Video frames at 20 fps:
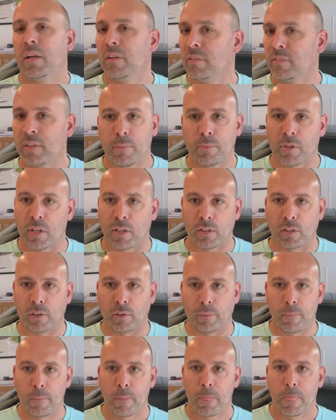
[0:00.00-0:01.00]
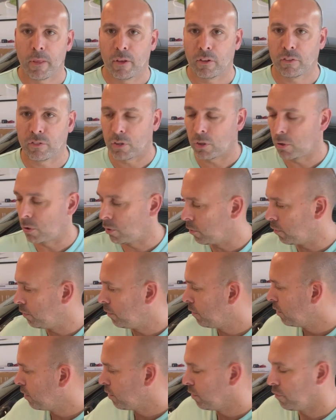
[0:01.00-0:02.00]
Same thing here. So
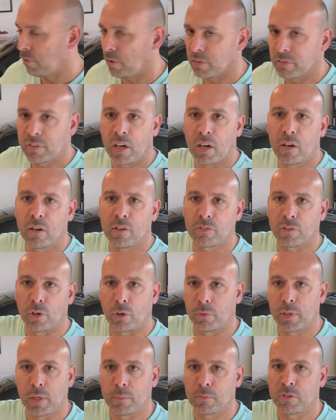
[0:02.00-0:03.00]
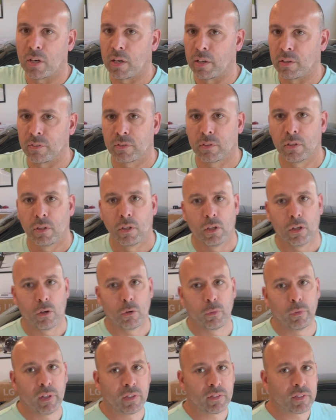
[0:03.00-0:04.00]
front tire is the OEM size.
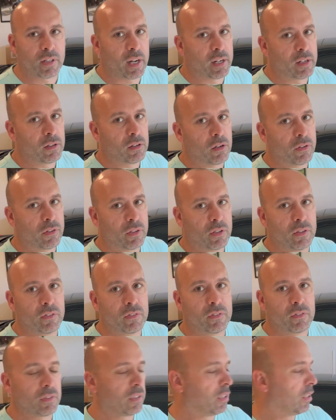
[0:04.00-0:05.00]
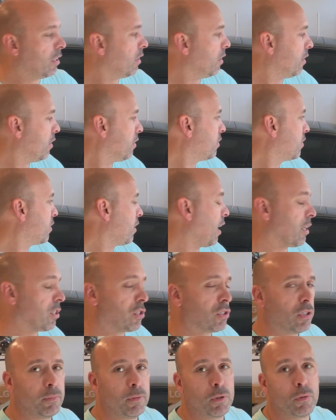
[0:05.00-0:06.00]
Rear tire on this is, I
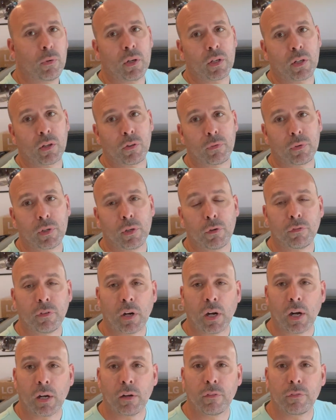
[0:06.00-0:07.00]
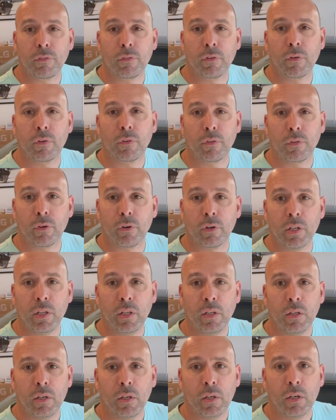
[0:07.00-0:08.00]
should be running a 305/30.